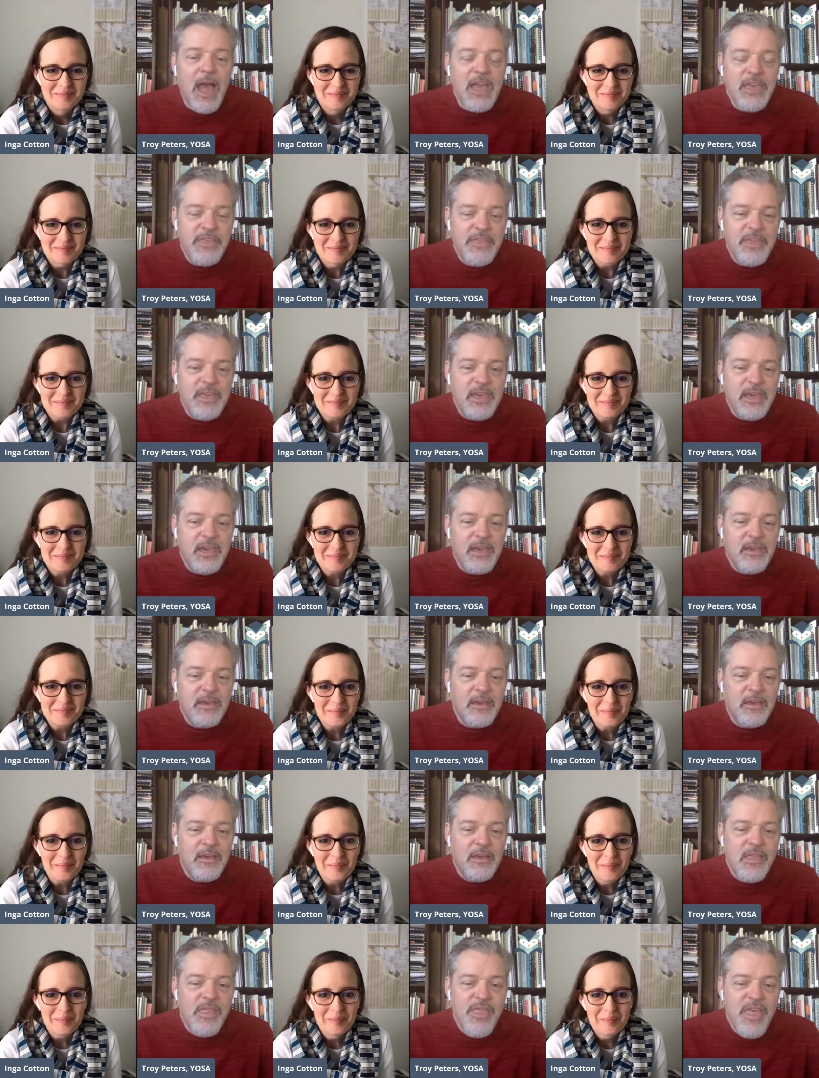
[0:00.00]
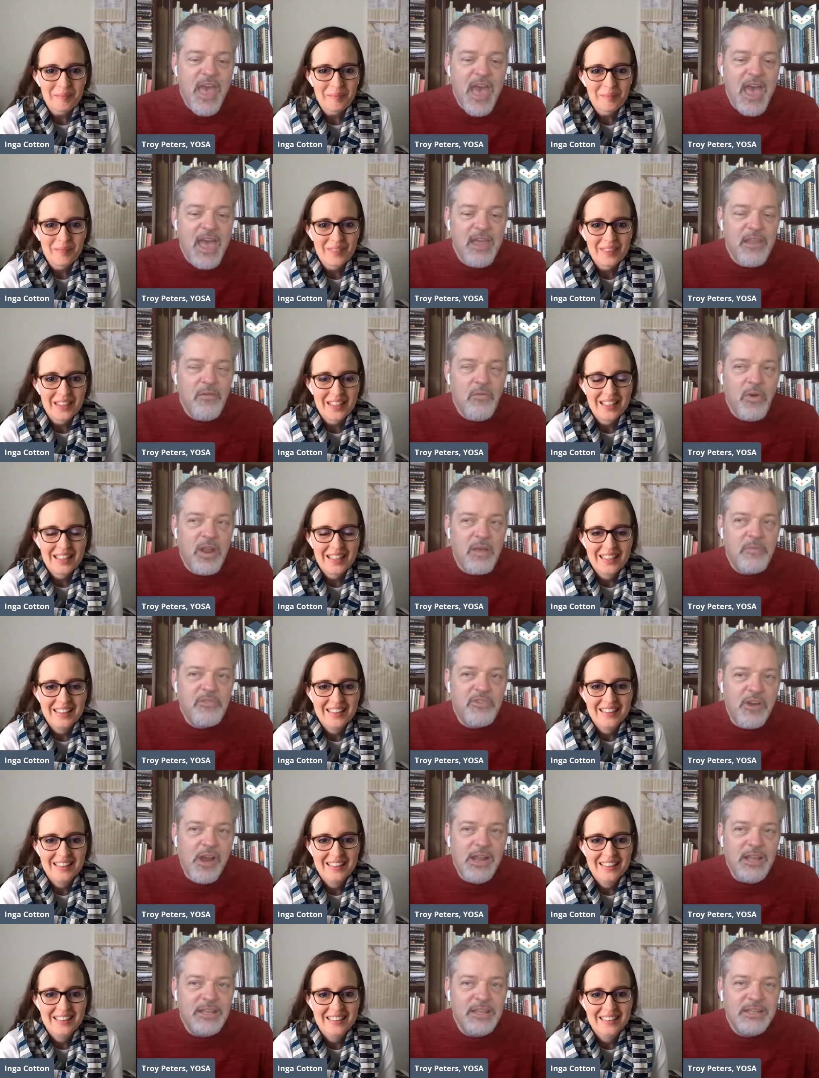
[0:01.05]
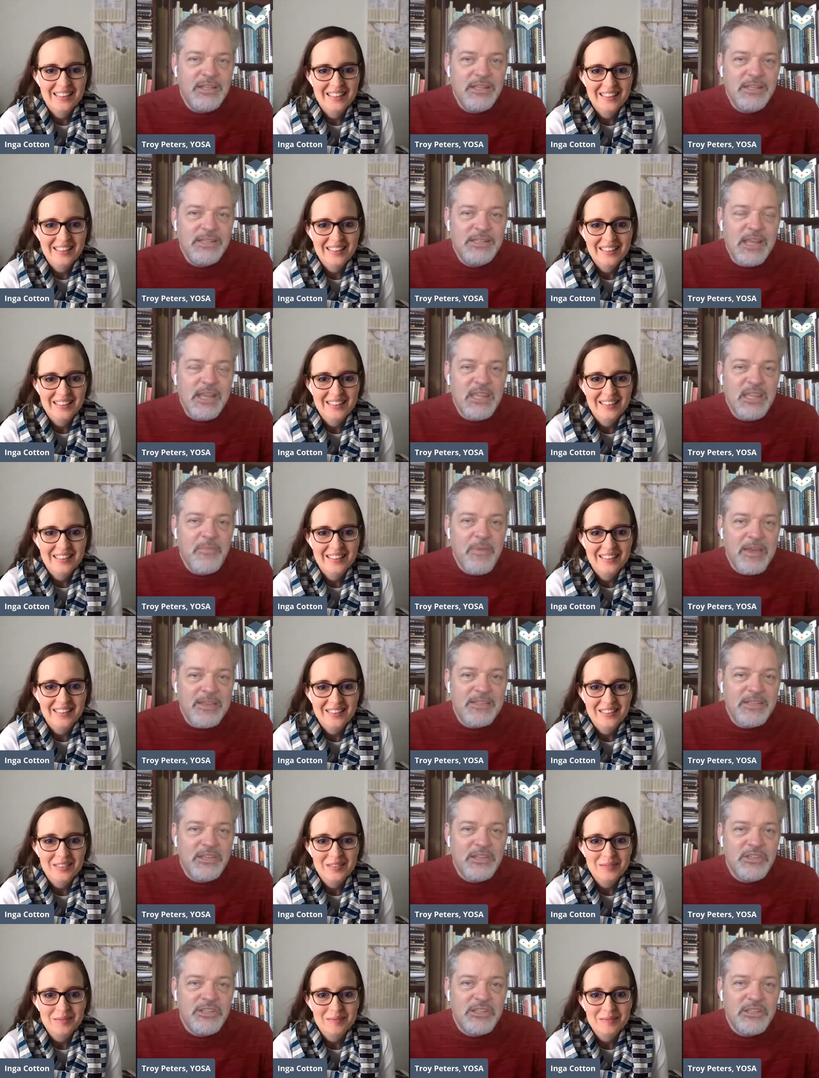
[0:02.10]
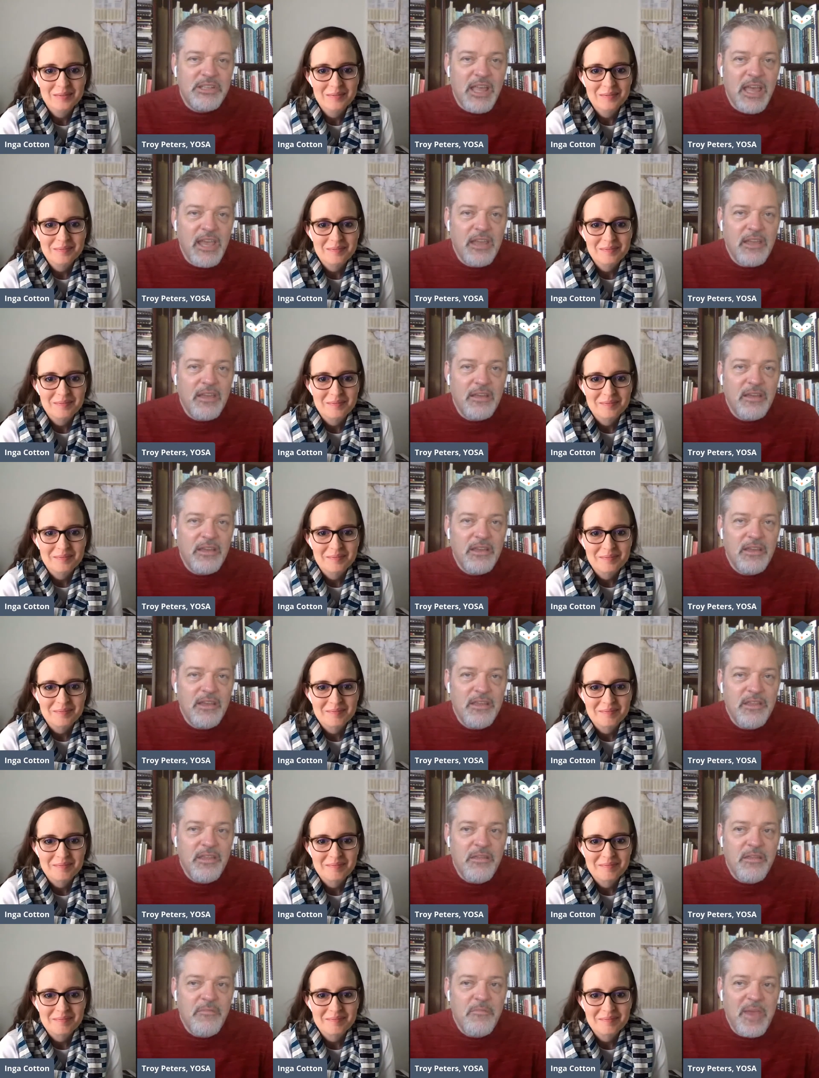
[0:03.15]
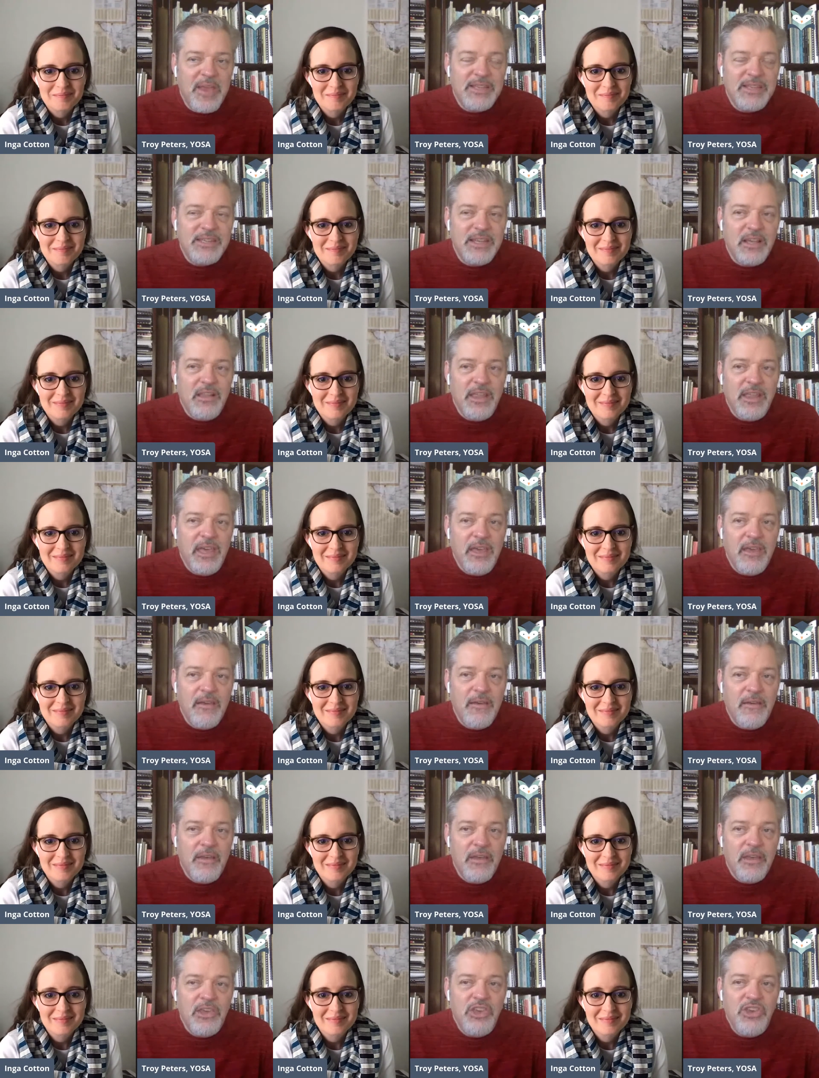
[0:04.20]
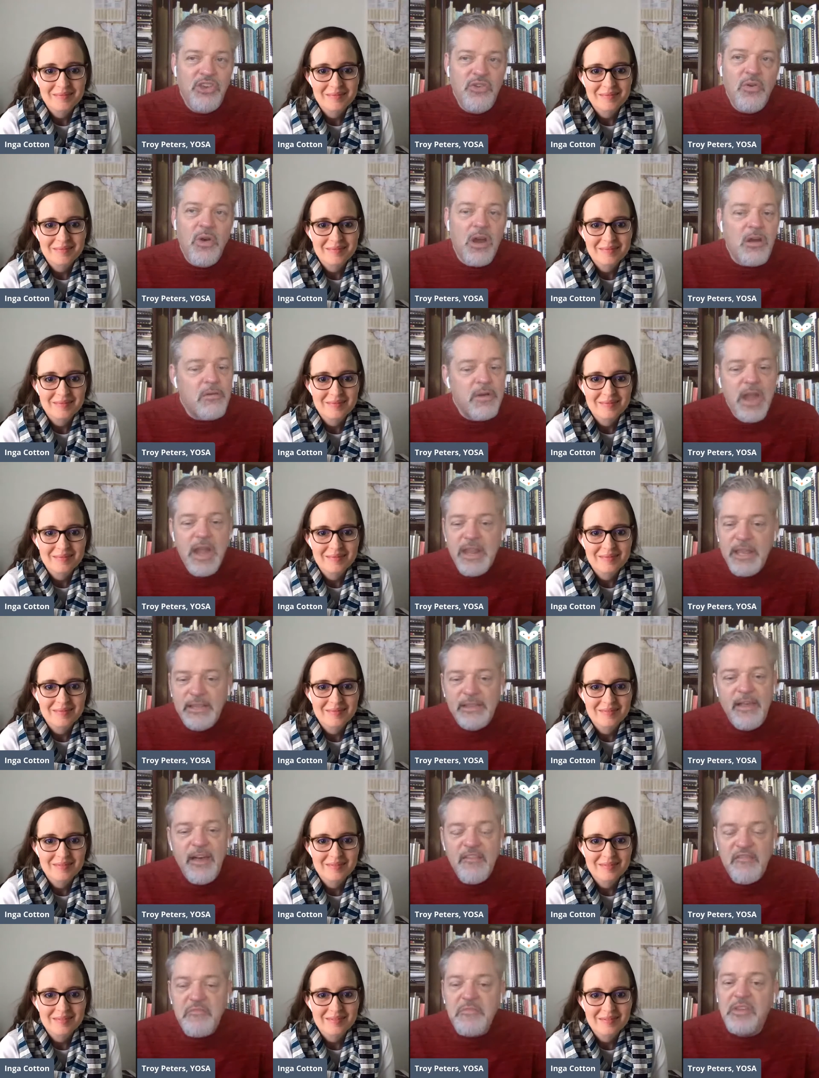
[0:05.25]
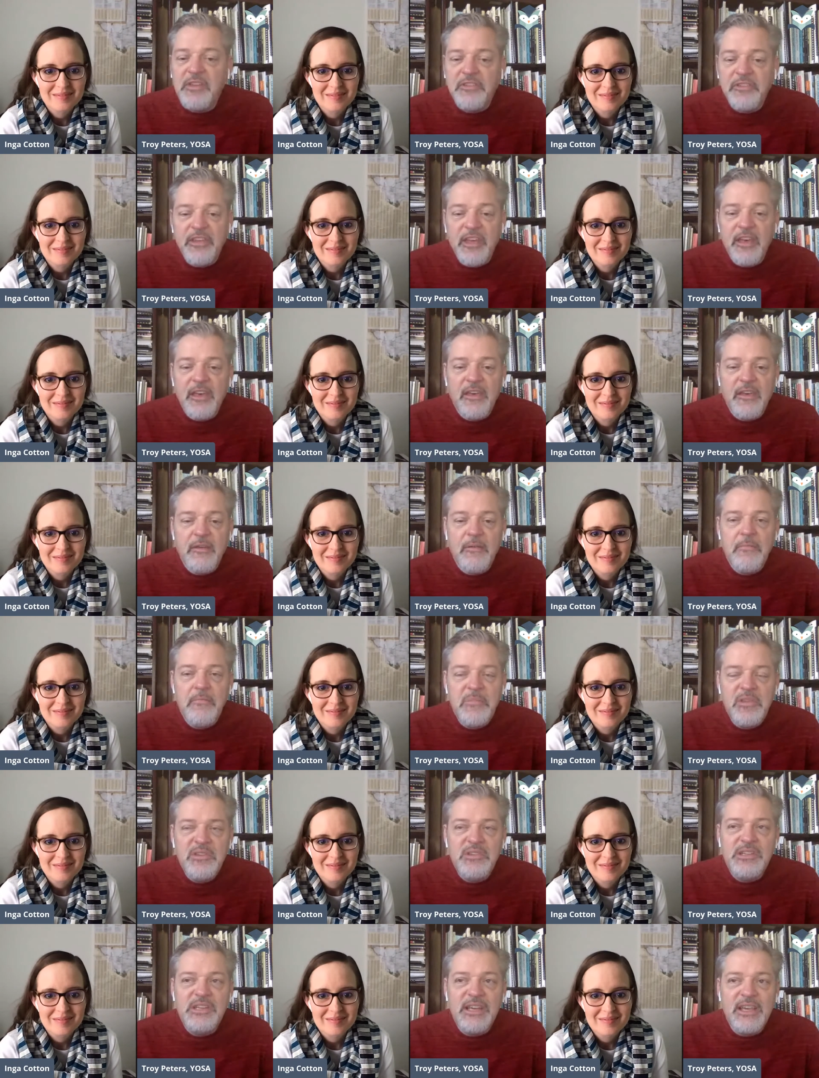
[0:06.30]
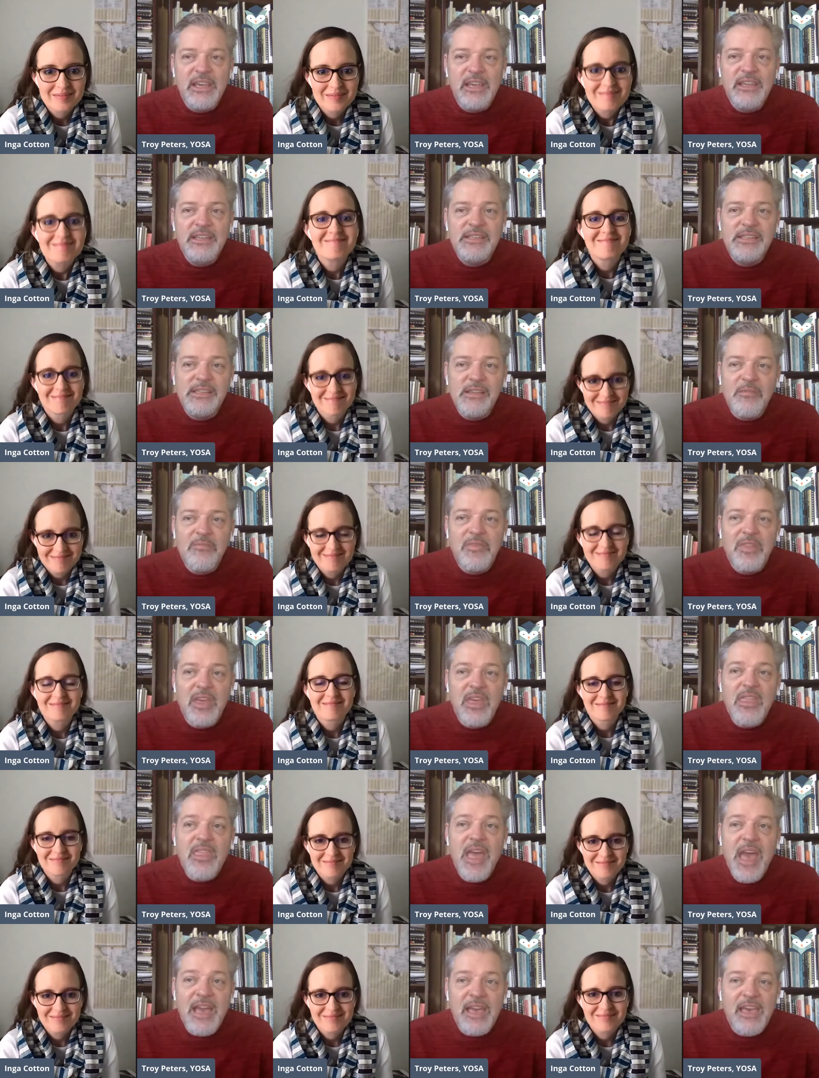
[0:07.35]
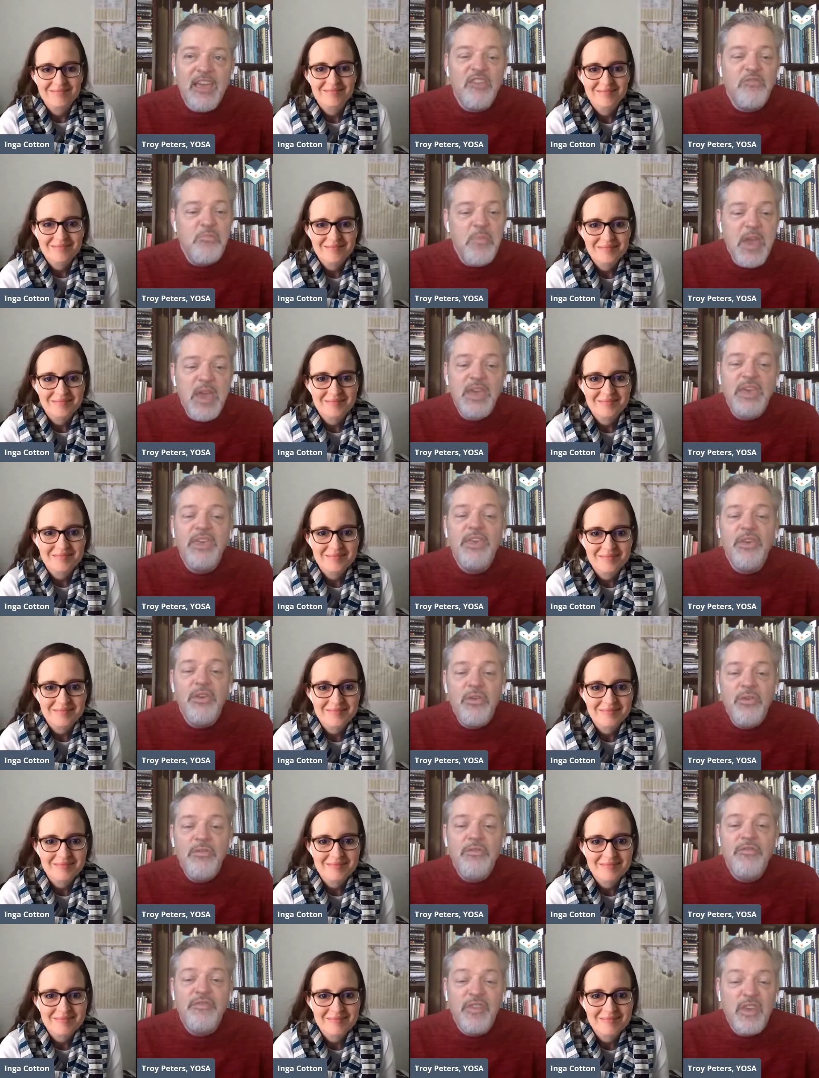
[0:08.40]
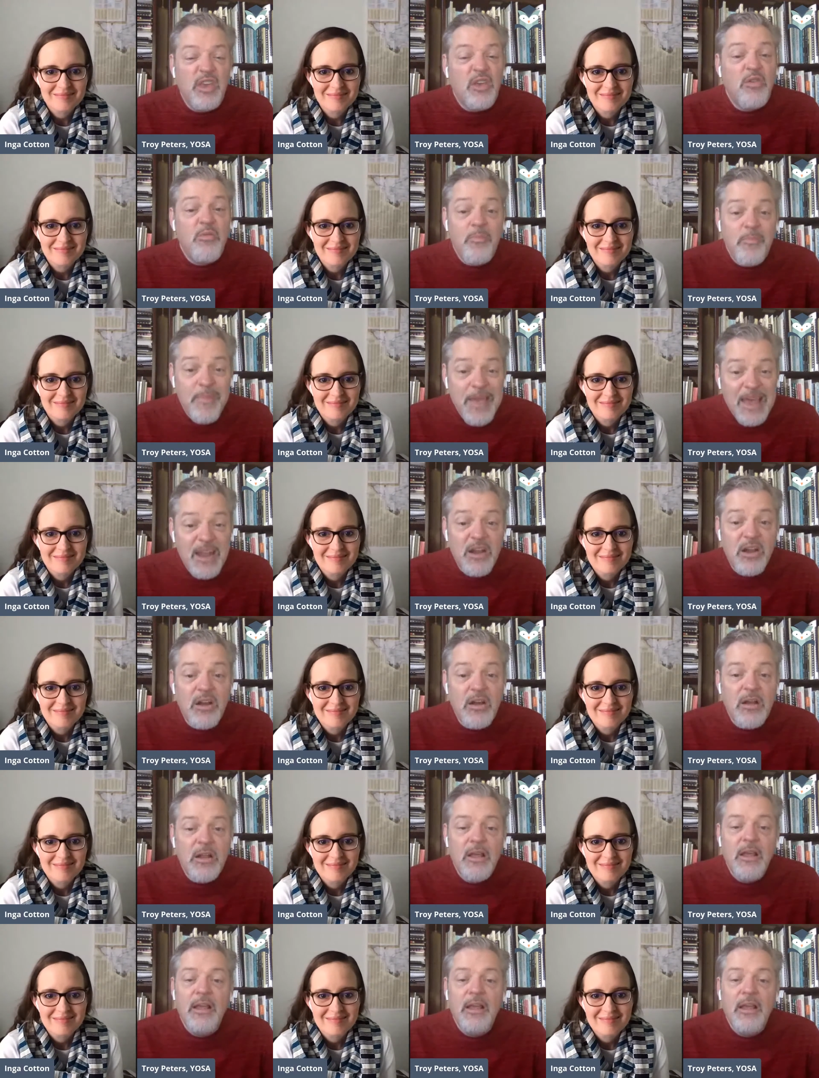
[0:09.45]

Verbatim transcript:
Speaker 1: I think that what I'm trying to send the message is like basically you already love music. Music is something that can make you feel better.